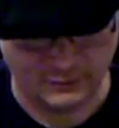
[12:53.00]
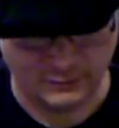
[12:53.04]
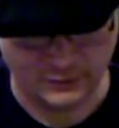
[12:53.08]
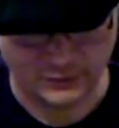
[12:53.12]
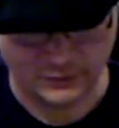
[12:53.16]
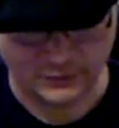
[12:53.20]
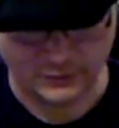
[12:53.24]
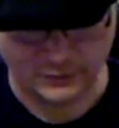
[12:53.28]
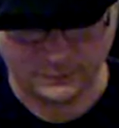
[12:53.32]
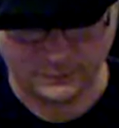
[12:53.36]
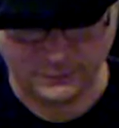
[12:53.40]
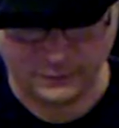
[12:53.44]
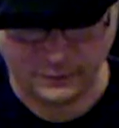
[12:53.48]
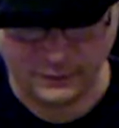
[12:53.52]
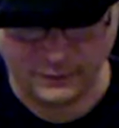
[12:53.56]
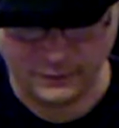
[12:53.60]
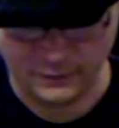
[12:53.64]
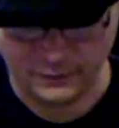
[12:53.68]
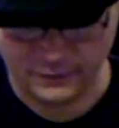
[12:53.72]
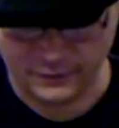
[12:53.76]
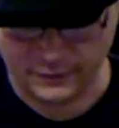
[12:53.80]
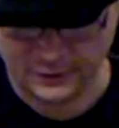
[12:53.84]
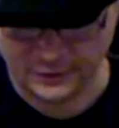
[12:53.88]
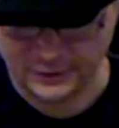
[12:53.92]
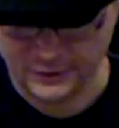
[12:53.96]
with the
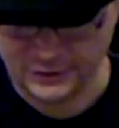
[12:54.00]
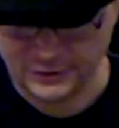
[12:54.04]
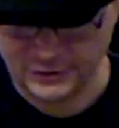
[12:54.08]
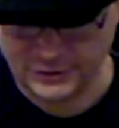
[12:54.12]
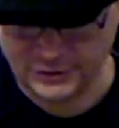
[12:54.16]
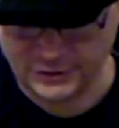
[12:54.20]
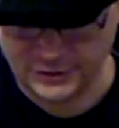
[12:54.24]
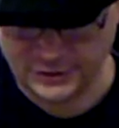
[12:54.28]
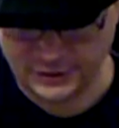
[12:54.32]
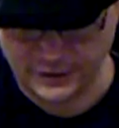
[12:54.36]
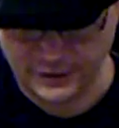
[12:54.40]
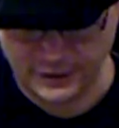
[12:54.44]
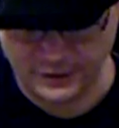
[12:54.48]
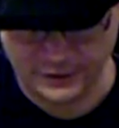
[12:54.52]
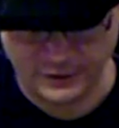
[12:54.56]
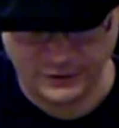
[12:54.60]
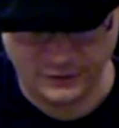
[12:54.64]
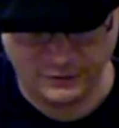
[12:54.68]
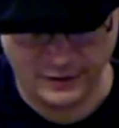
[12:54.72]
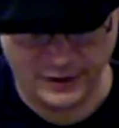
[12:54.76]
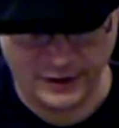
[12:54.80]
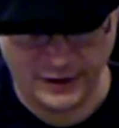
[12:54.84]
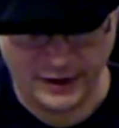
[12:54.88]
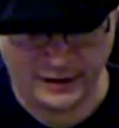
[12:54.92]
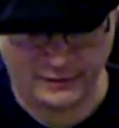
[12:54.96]
barge and you
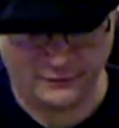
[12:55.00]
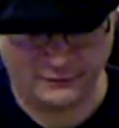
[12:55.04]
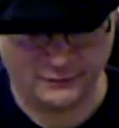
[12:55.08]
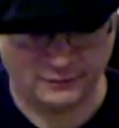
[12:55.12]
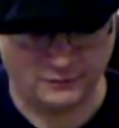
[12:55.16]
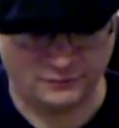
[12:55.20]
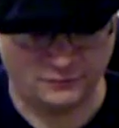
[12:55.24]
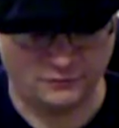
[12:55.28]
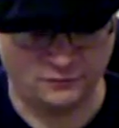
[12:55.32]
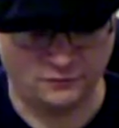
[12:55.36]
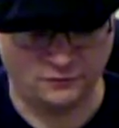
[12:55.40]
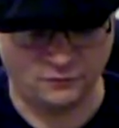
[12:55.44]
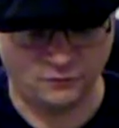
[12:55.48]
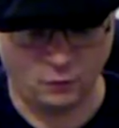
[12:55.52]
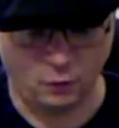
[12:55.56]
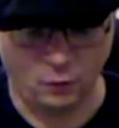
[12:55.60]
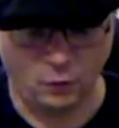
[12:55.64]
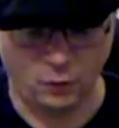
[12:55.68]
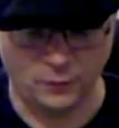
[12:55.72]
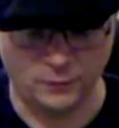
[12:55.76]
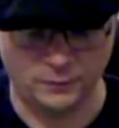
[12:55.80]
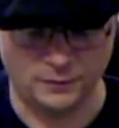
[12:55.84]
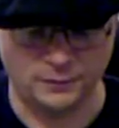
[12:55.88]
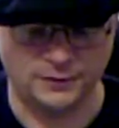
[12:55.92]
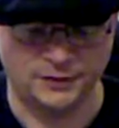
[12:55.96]
haven't
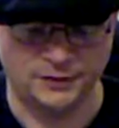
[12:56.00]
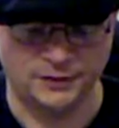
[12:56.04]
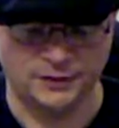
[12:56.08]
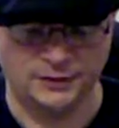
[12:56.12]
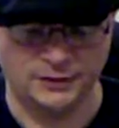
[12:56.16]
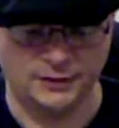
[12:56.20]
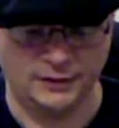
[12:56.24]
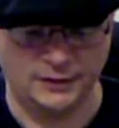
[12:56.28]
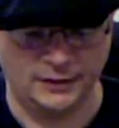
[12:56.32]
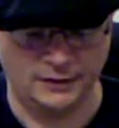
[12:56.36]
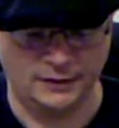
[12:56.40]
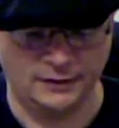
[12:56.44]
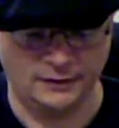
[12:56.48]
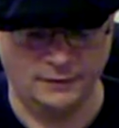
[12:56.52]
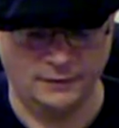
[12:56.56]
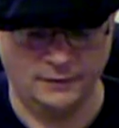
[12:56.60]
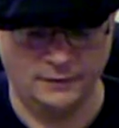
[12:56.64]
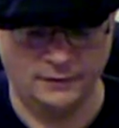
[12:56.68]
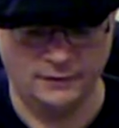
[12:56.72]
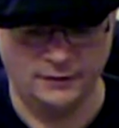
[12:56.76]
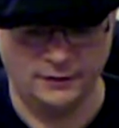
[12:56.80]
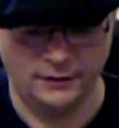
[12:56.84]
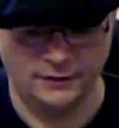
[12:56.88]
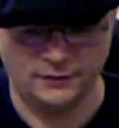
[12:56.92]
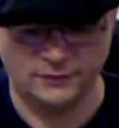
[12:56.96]
formed it,
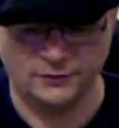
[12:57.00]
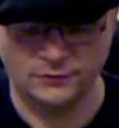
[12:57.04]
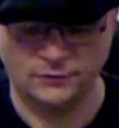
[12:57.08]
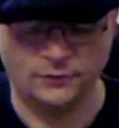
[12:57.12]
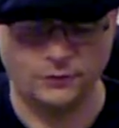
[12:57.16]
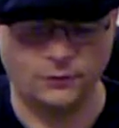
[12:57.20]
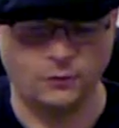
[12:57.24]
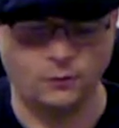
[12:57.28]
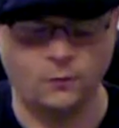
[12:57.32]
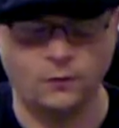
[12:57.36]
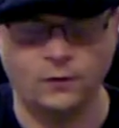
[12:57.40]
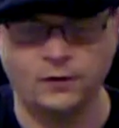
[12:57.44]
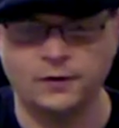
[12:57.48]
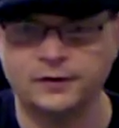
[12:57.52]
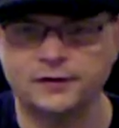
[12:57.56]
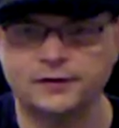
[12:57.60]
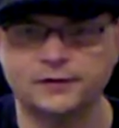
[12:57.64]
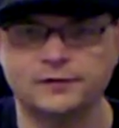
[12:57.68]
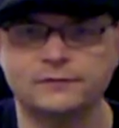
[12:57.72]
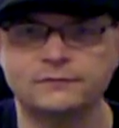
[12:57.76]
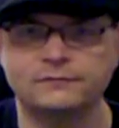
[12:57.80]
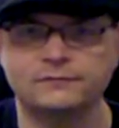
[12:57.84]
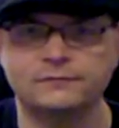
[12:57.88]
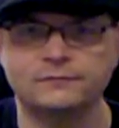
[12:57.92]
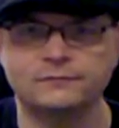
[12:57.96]
it's going to want
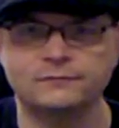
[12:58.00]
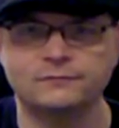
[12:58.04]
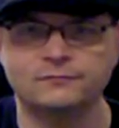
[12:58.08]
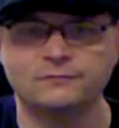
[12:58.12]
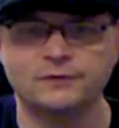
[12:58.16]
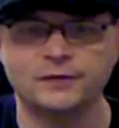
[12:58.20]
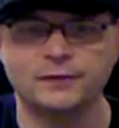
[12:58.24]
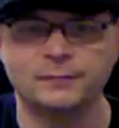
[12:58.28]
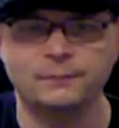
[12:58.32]
to flip